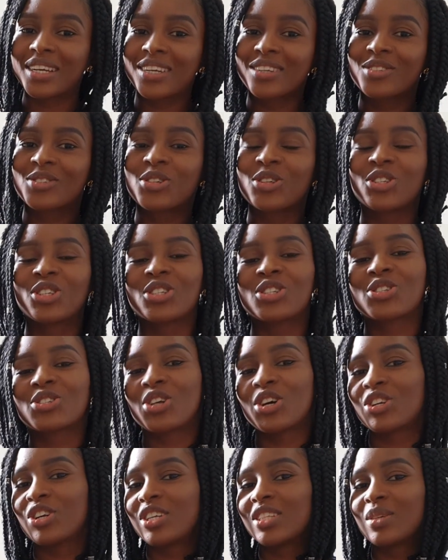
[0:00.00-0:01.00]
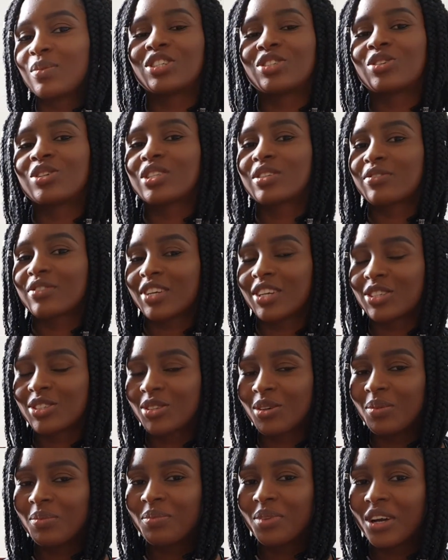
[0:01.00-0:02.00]
so just turn on the
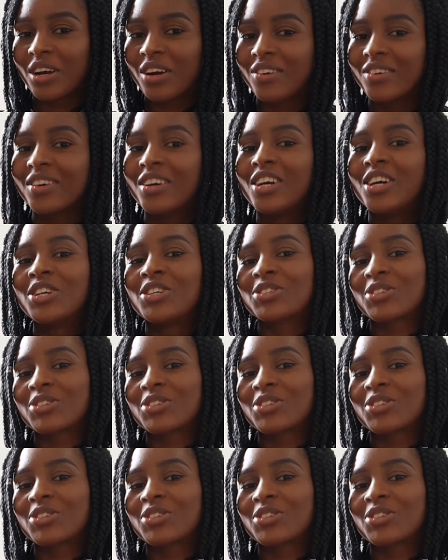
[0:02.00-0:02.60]
notification bell